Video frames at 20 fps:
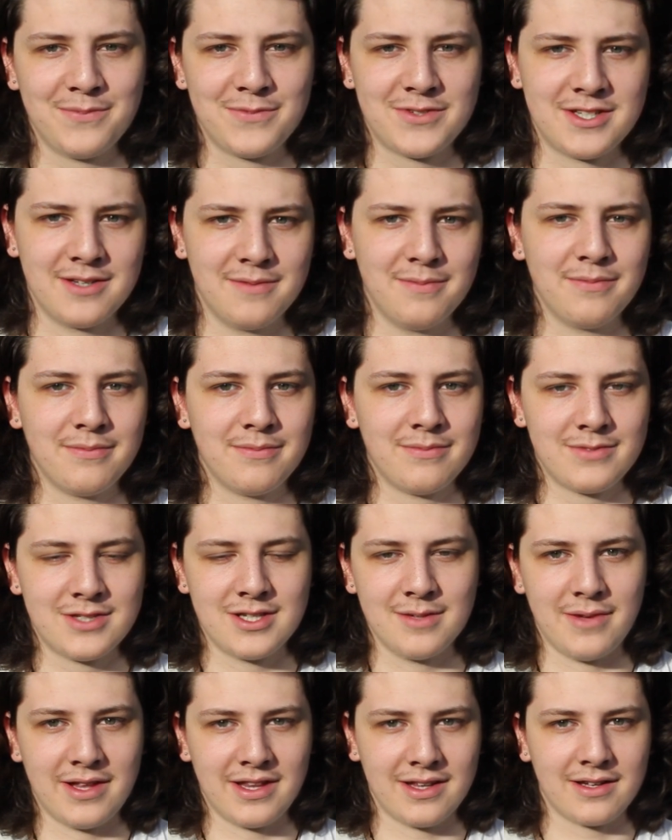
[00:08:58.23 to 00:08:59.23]
some
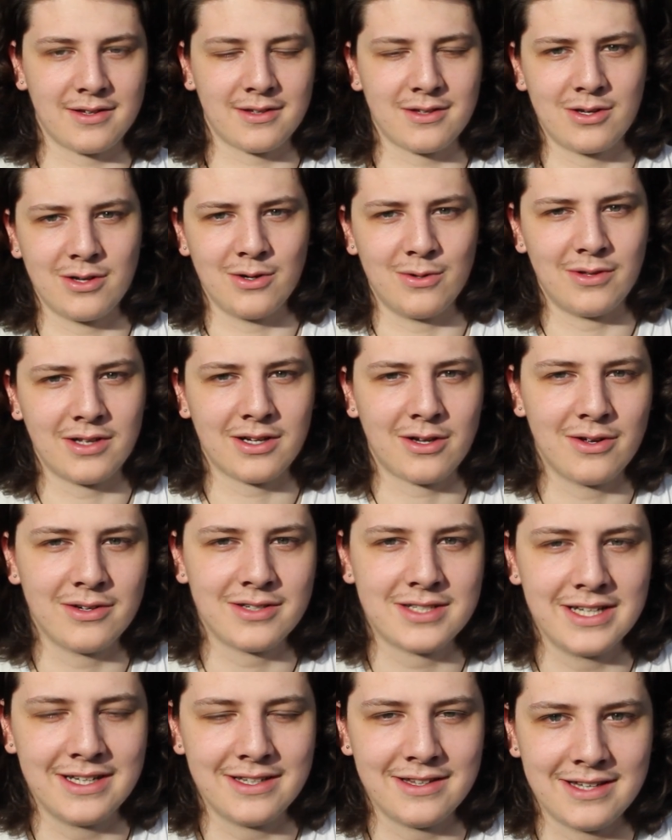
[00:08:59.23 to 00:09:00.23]
other cooler
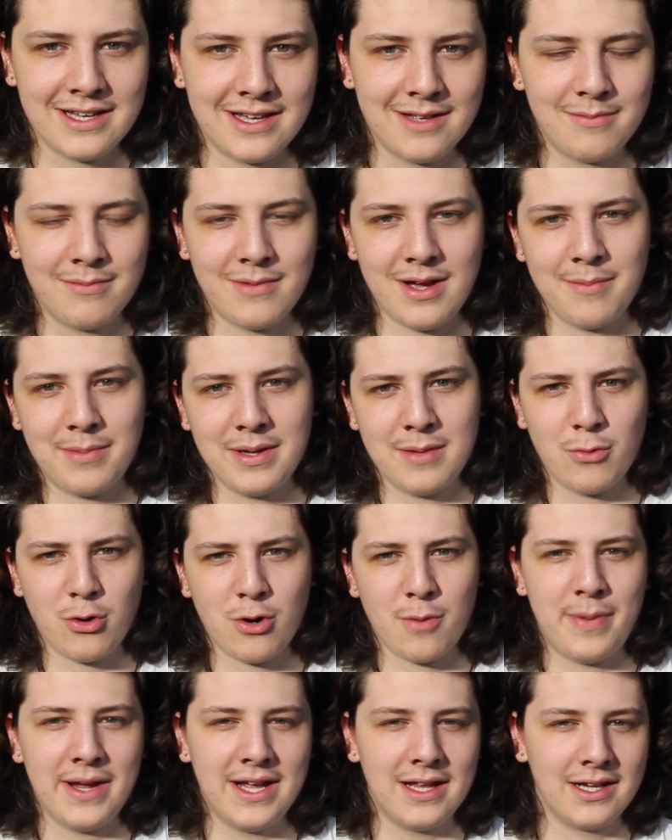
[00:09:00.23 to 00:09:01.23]
content that might be
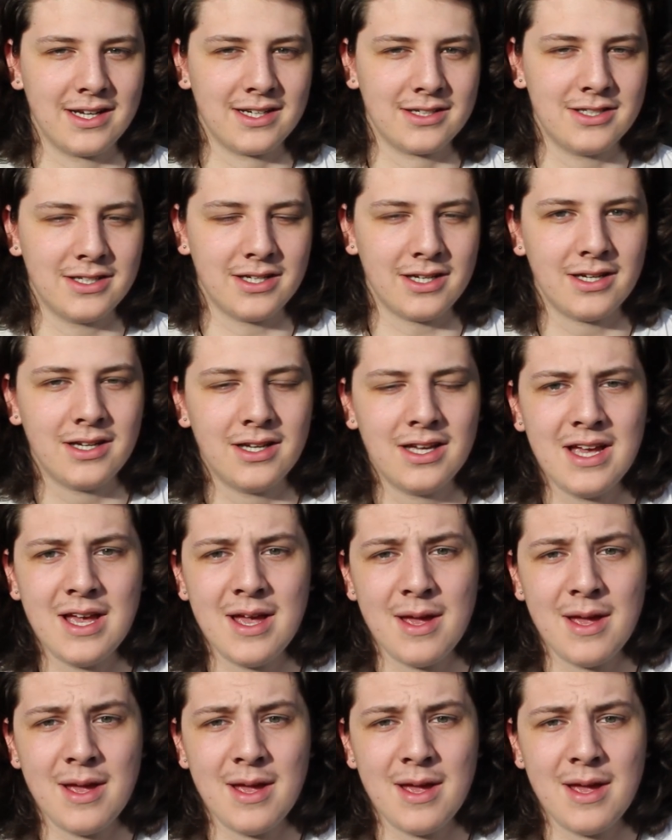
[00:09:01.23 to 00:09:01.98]
more appealing to